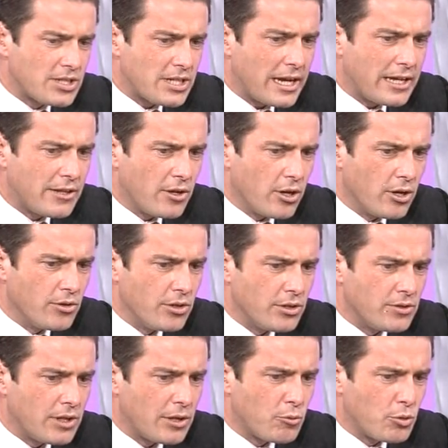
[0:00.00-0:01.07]
say though
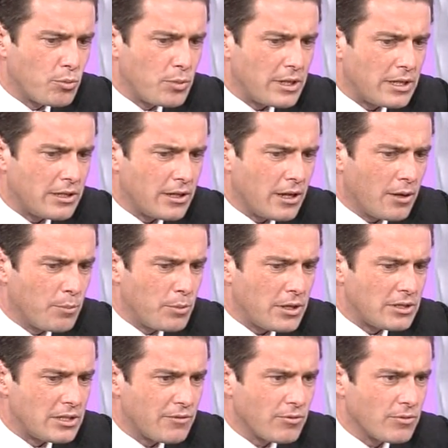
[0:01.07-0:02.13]
that there would be a
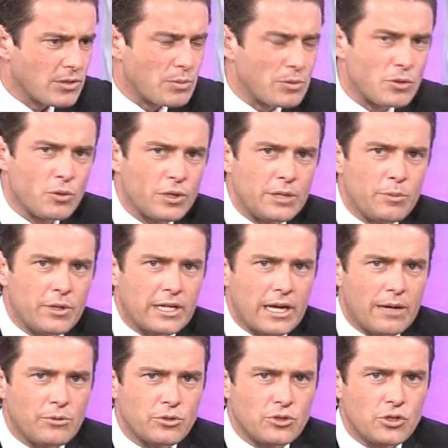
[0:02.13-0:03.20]
big difference between
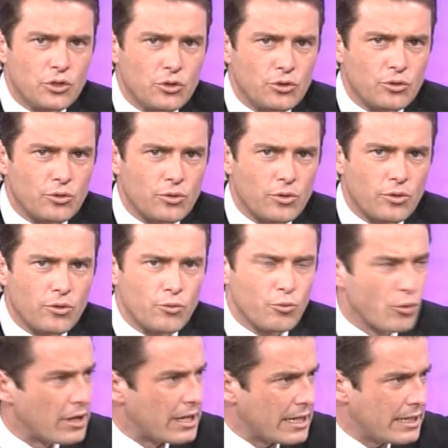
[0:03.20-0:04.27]
being able to
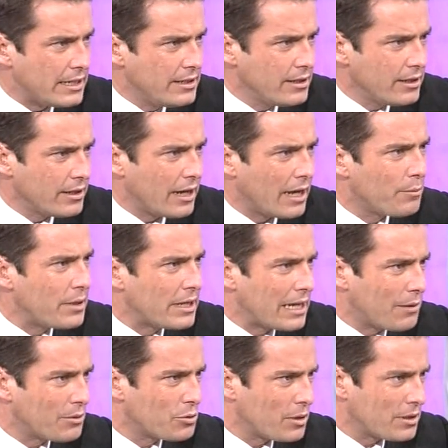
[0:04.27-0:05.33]
read and
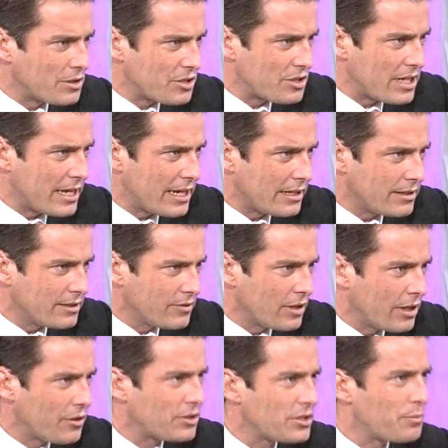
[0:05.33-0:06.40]
being able to understand.
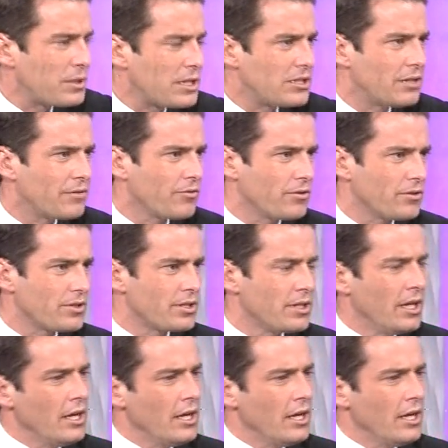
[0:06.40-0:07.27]
There's a big difference.